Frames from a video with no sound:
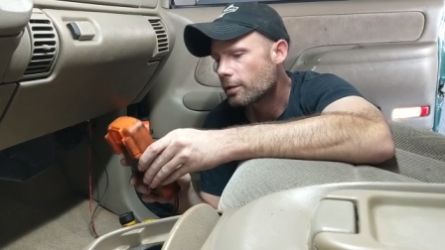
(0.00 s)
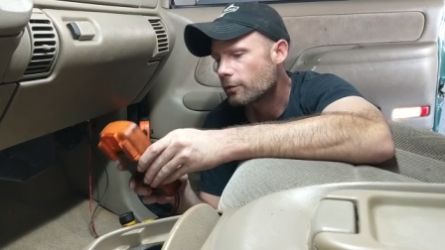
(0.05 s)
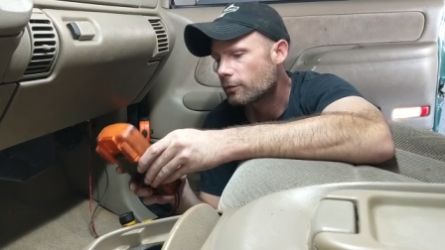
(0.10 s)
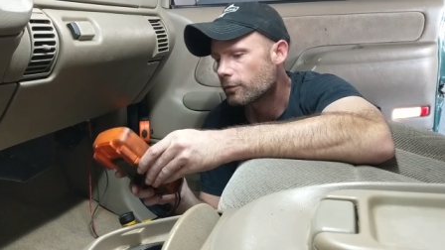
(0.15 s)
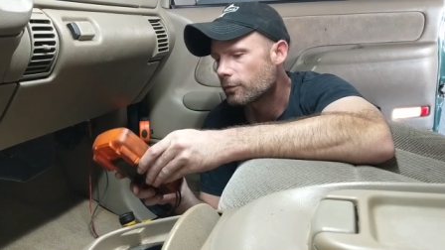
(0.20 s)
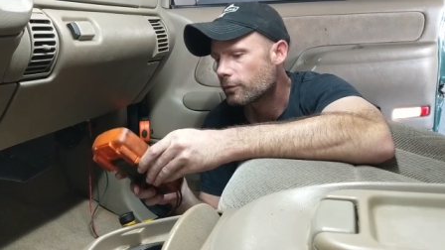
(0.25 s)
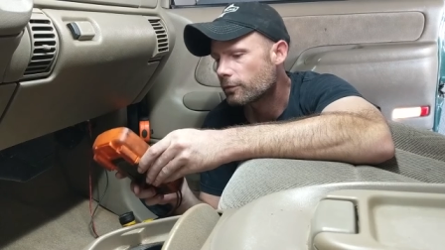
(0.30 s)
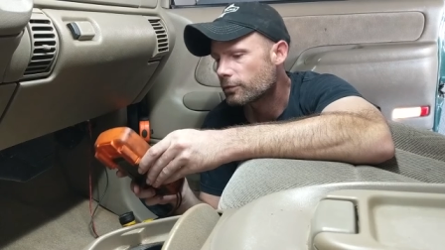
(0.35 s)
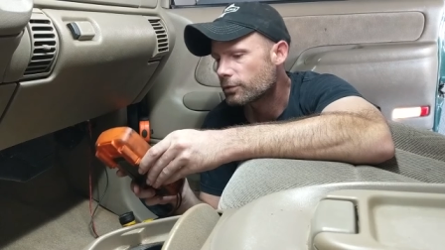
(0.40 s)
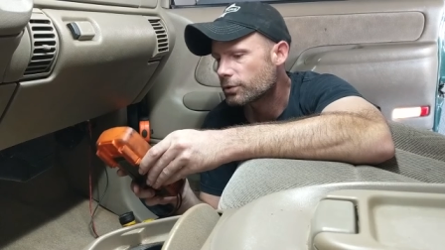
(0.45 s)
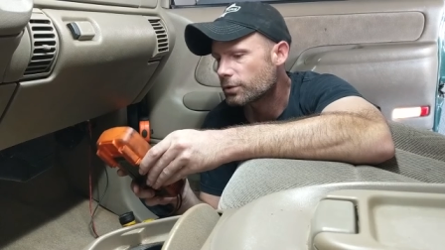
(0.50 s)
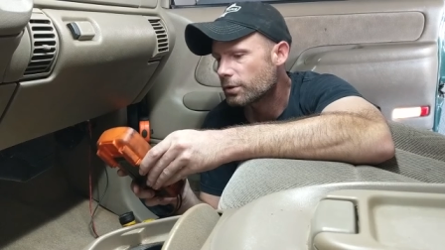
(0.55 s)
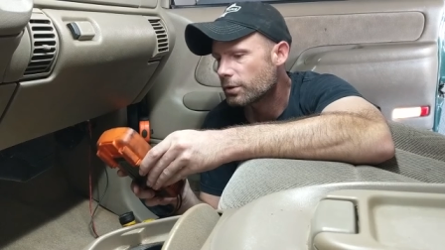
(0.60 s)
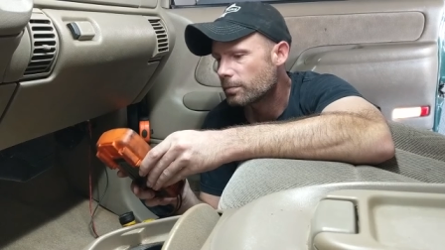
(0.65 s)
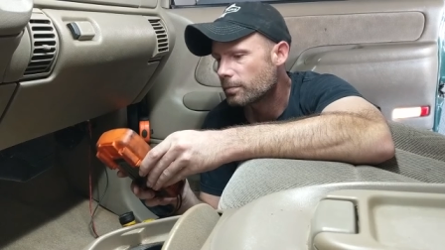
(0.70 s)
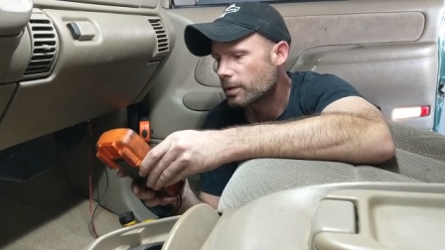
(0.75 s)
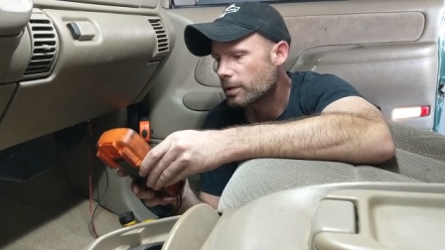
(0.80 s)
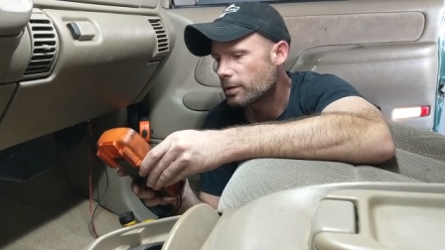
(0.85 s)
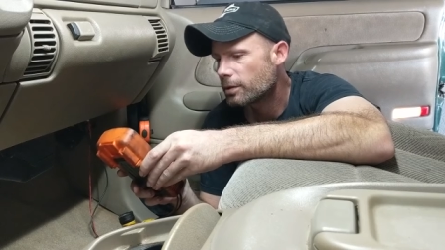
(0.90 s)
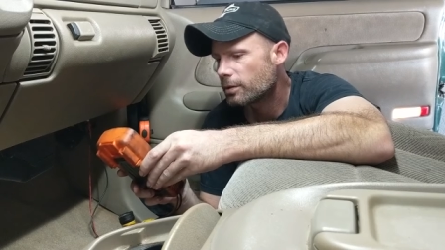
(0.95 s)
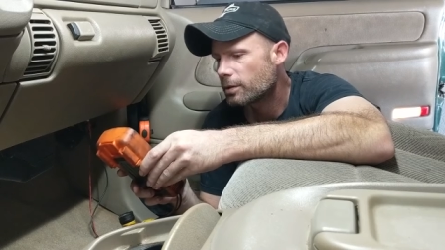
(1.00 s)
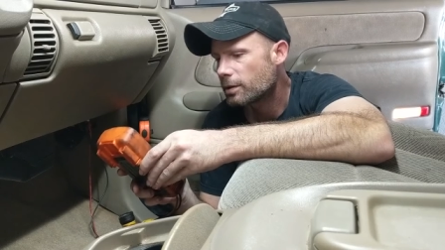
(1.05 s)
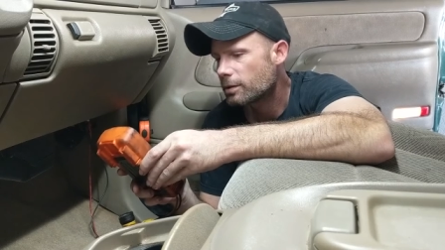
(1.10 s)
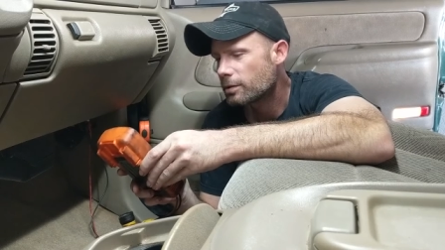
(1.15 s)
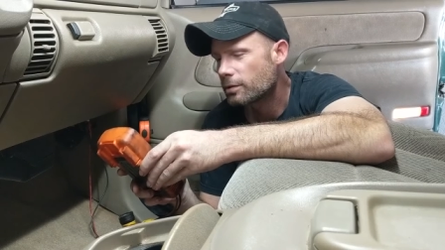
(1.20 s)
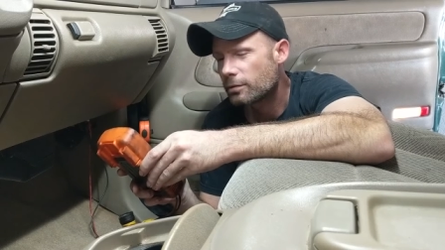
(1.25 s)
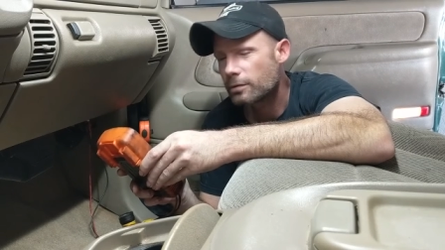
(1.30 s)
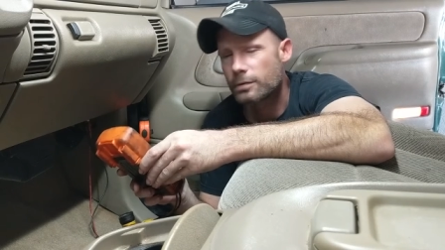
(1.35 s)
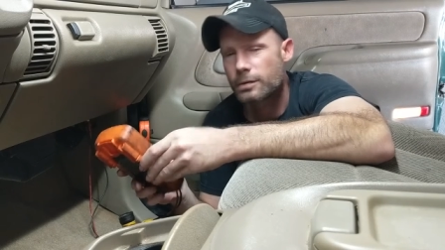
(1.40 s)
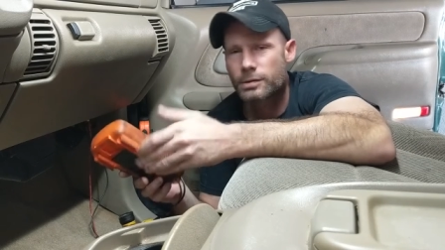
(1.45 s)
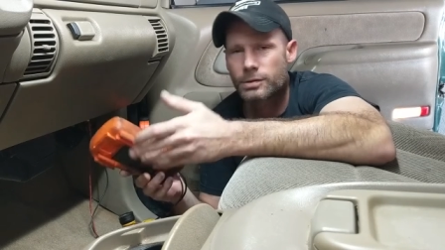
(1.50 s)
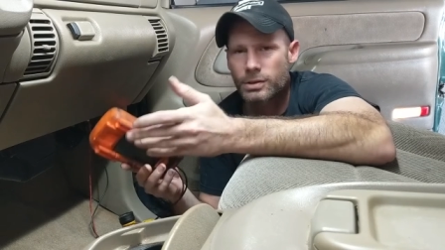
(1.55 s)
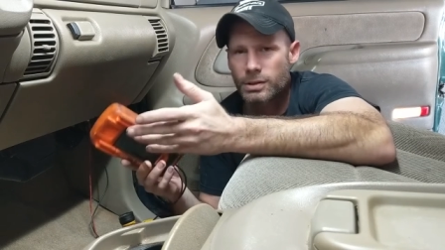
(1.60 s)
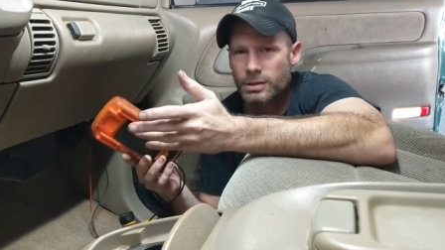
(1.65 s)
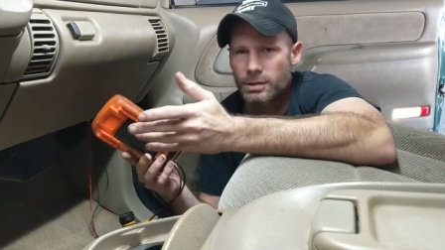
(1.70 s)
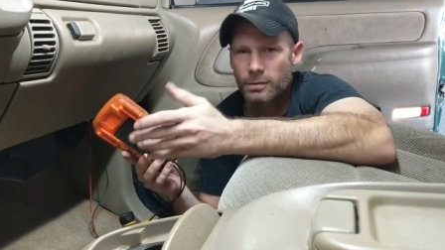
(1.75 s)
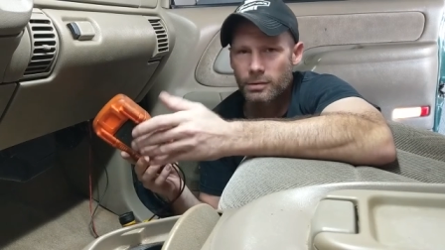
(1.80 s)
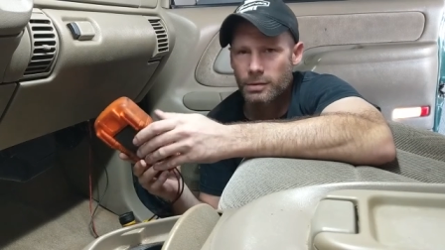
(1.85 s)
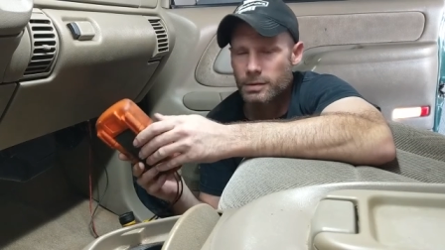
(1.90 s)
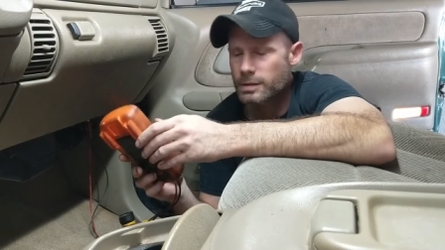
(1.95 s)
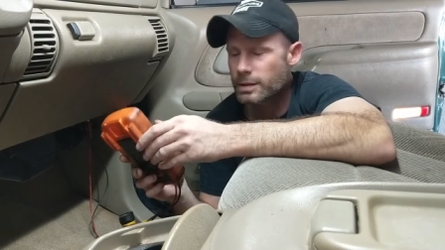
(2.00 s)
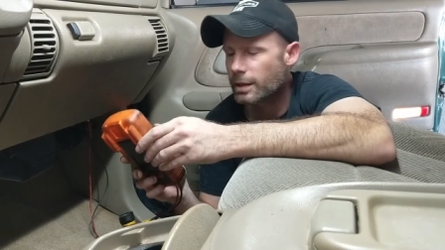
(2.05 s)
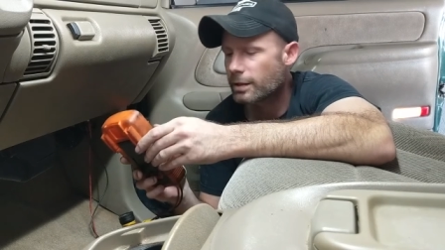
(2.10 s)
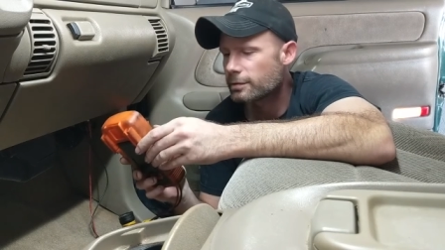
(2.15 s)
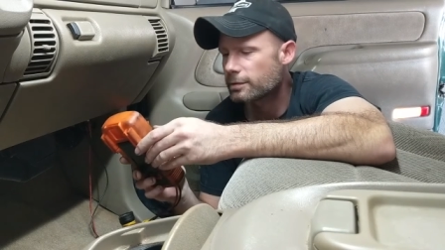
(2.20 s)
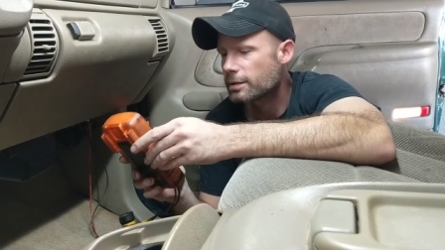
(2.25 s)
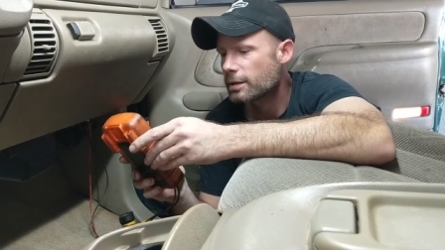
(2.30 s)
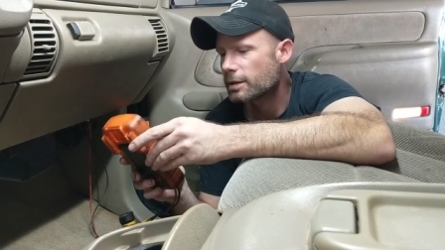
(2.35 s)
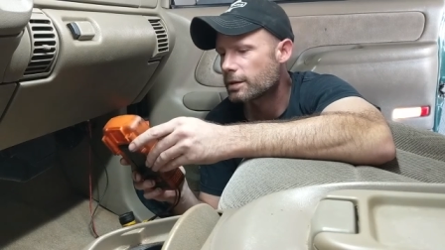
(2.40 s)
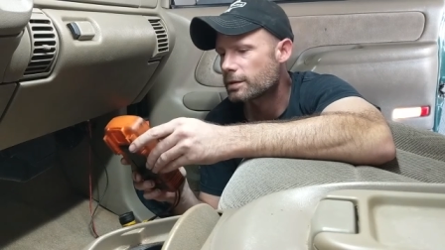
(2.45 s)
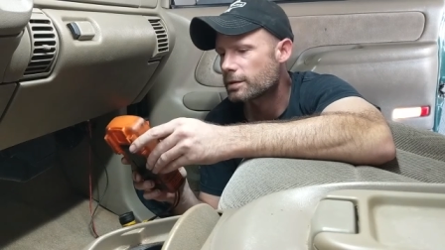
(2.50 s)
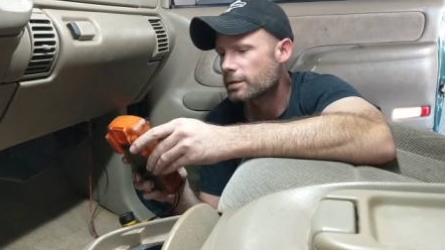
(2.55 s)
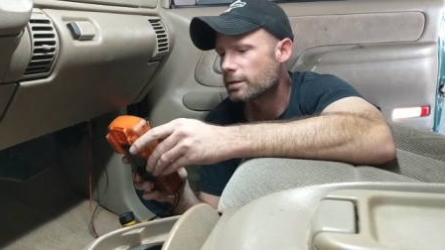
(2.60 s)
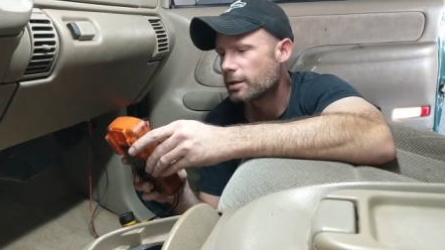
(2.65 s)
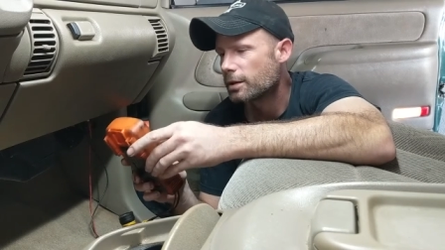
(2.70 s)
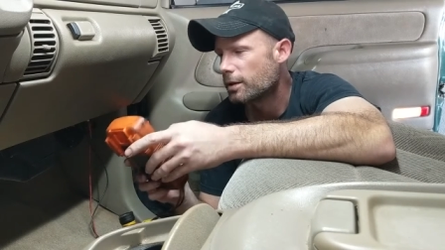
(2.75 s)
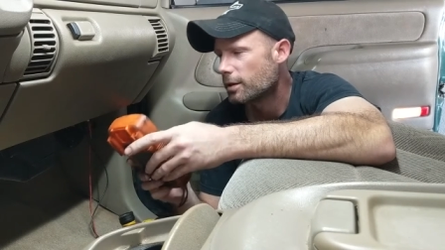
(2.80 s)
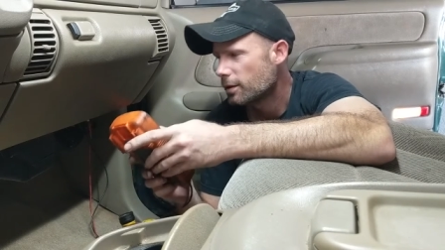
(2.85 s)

helpful for sure, but you can do just do the sound test.